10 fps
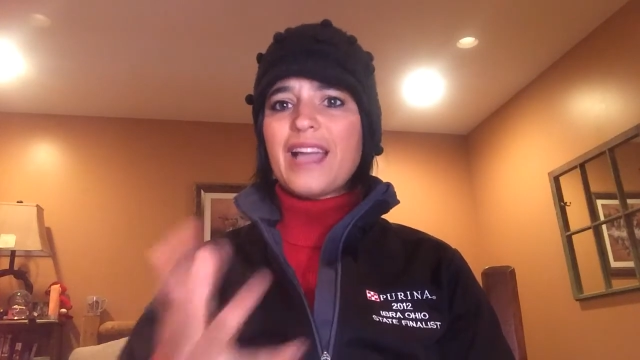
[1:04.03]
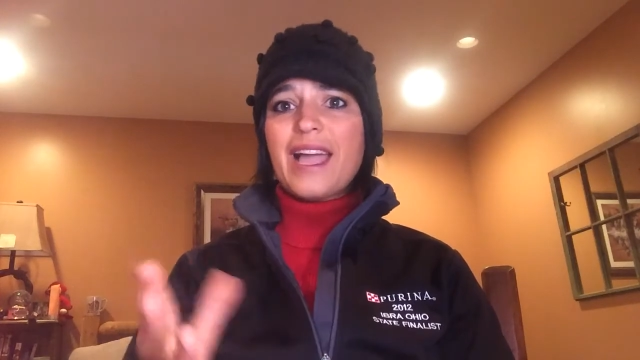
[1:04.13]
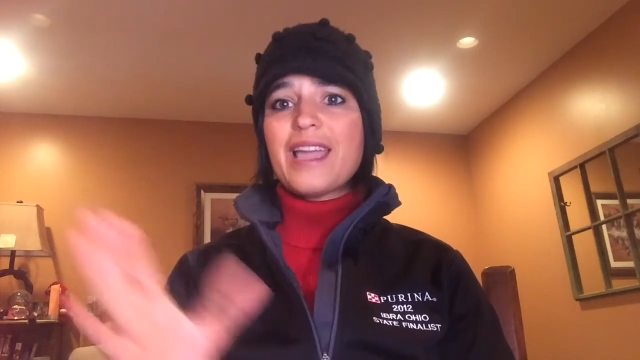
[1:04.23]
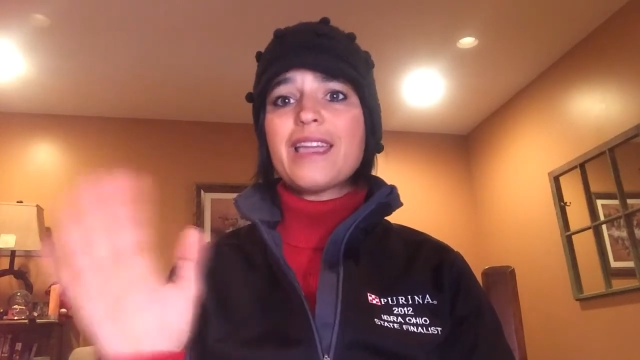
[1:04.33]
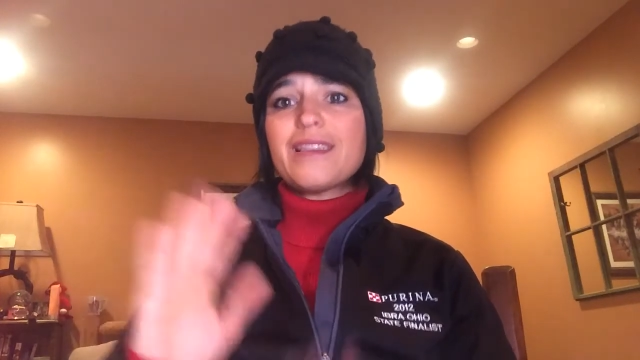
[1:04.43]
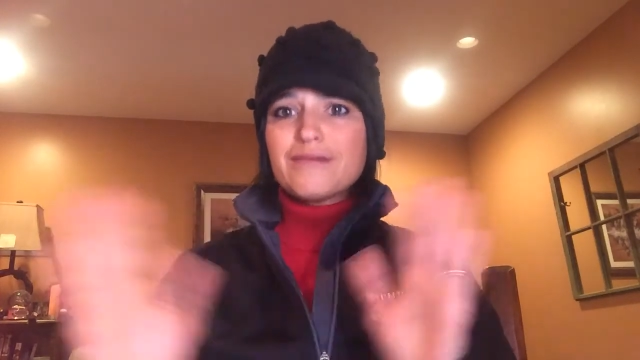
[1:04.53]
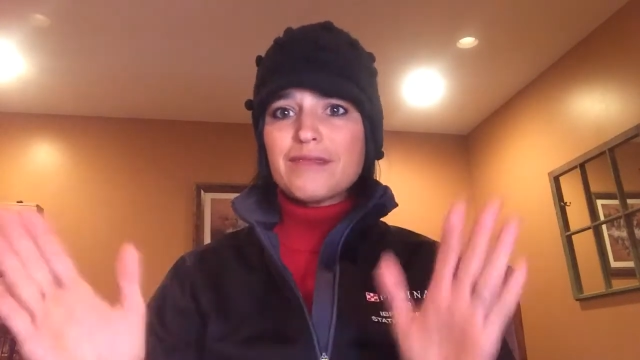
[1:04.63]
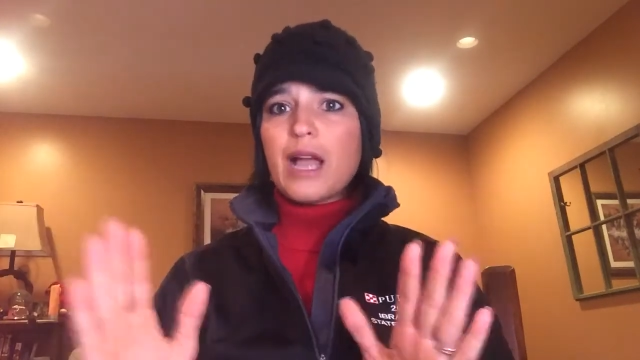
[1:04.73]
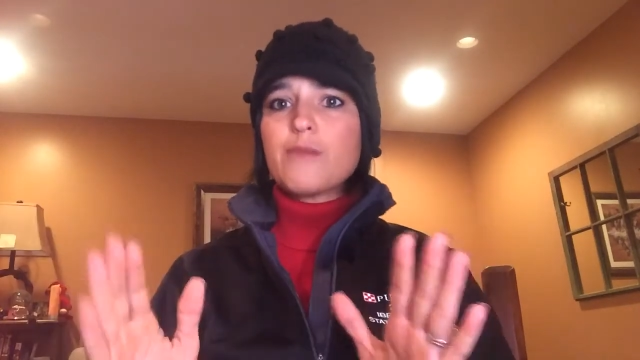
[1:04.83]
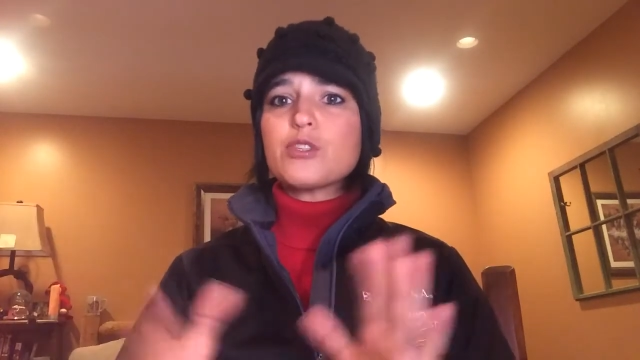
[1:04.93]
Hey,
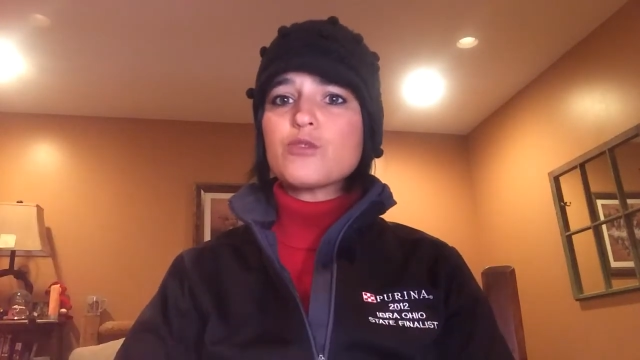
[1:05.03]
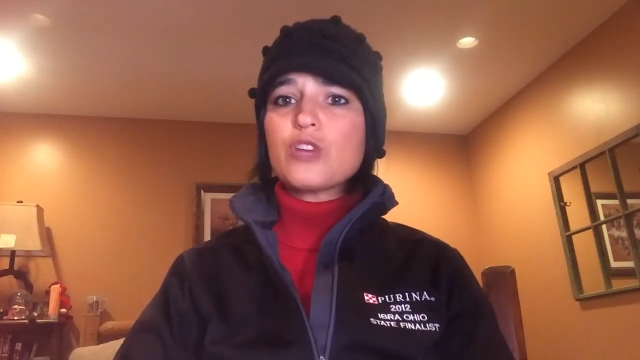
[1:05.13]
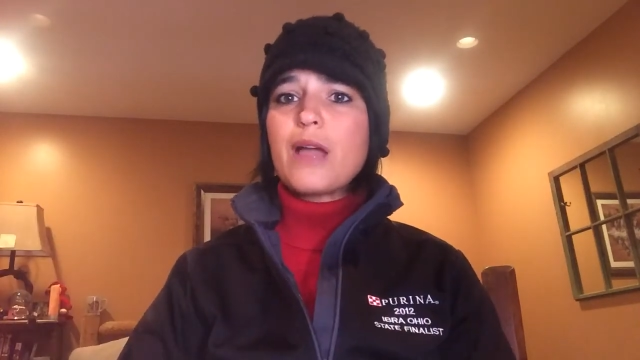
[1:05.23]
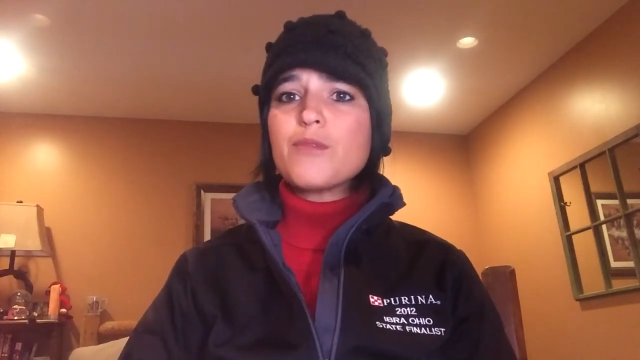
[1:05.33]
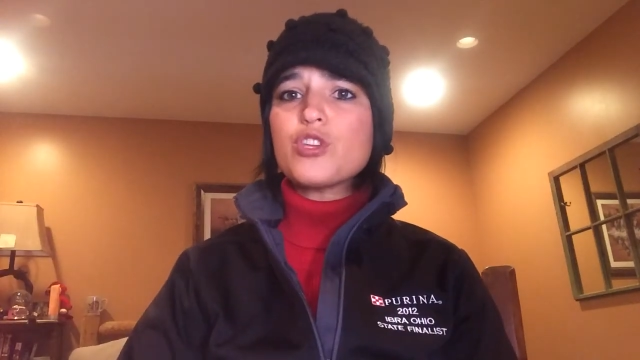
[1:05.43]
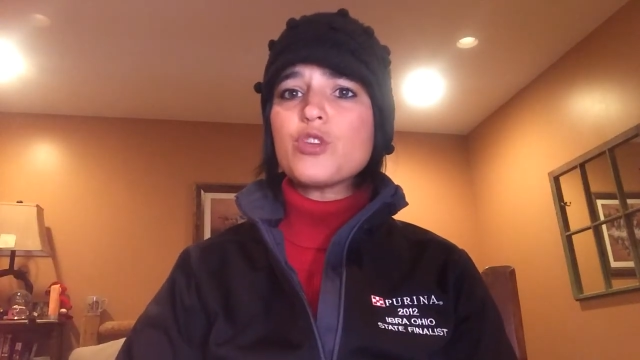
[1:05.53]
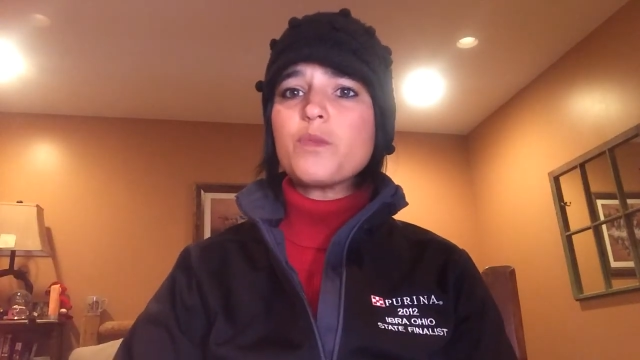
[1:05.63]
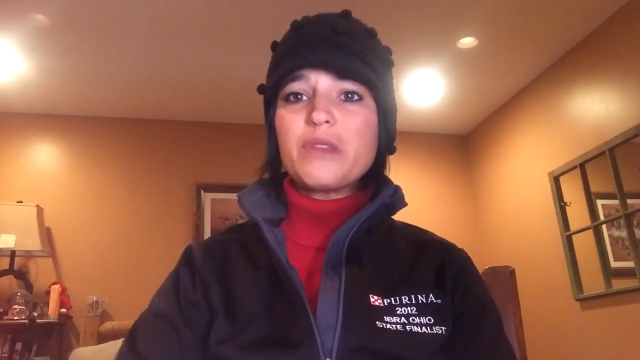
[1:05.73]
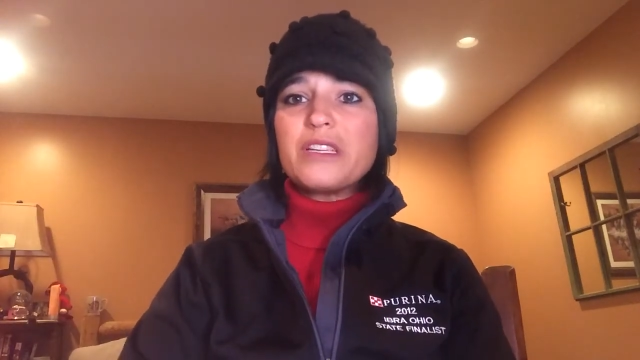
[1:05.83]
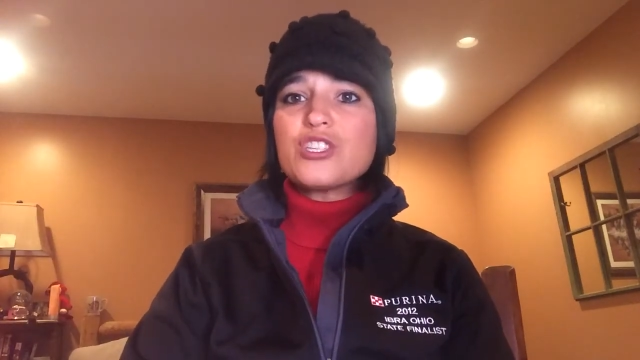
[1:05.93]
I'm subscribed to you.
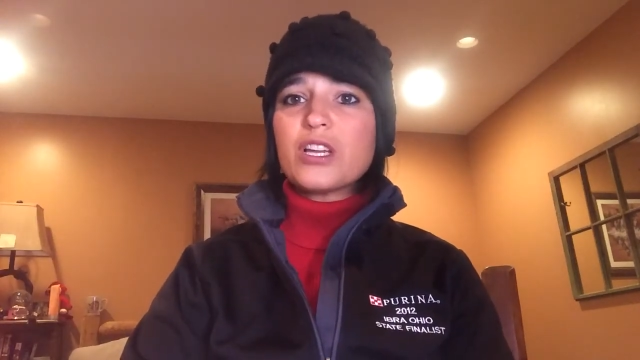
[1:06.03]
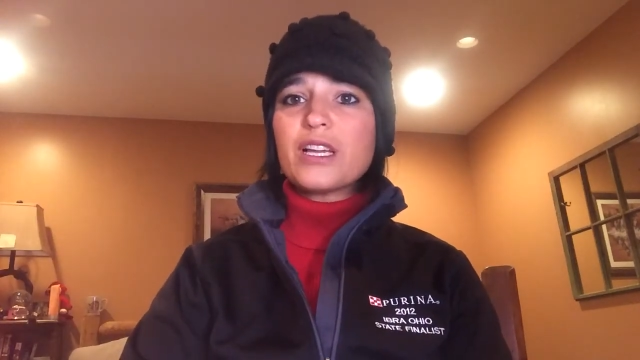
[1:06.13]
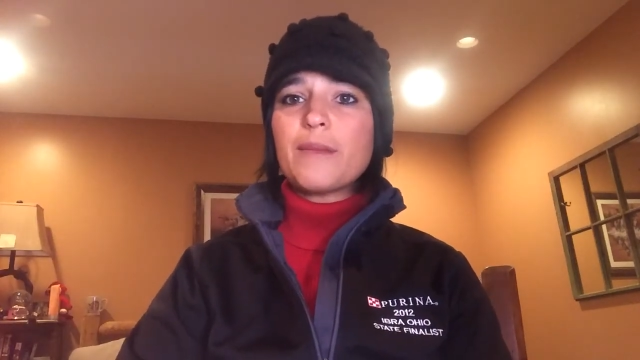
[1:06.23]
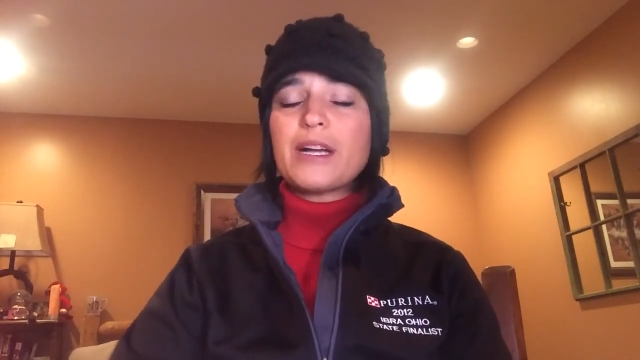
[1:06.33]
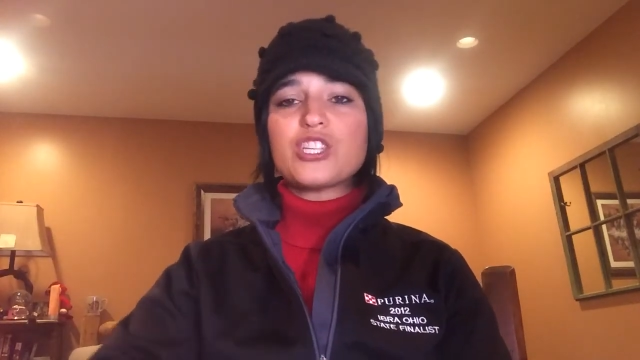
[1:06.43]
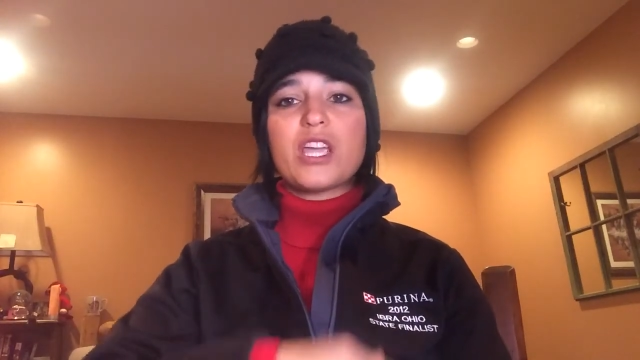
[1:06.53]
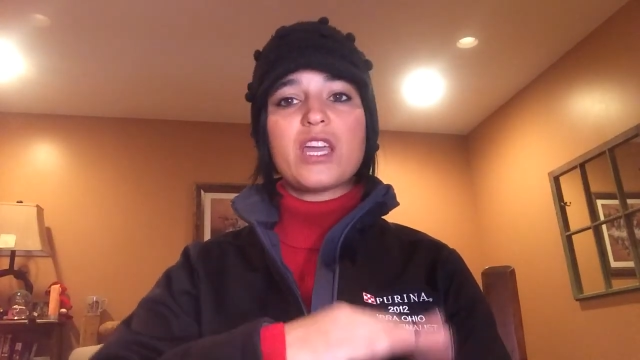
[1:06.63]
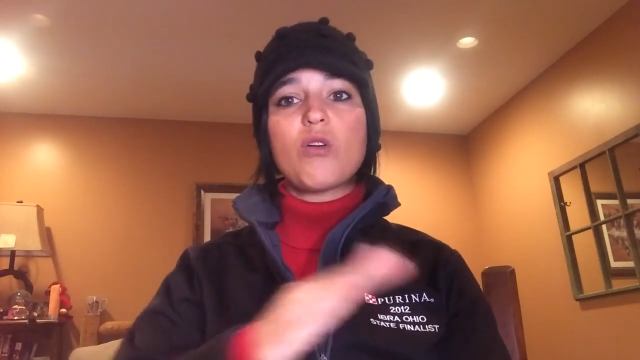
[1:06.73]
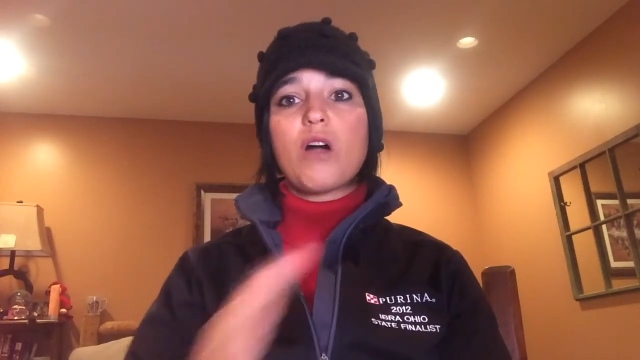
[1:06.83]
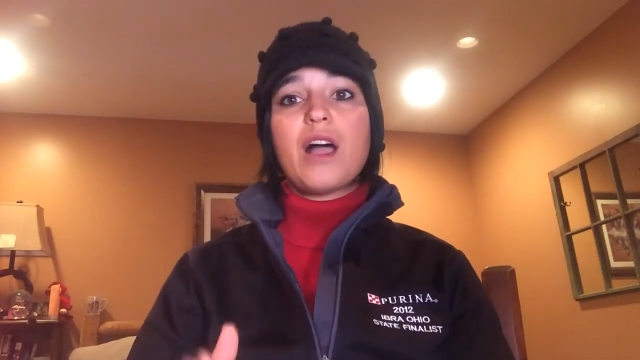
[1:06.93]
Please check out my
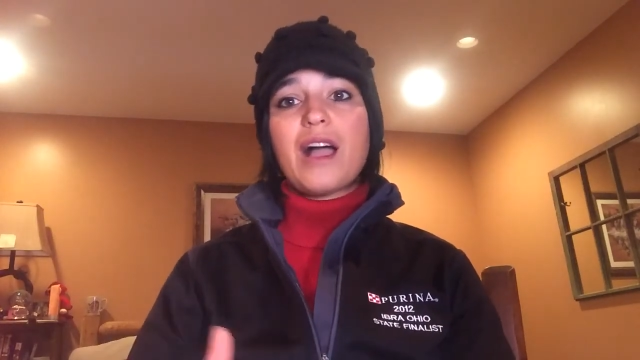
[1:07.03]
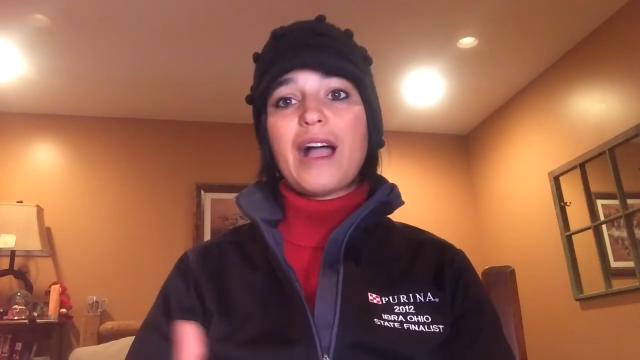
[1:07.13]
channel.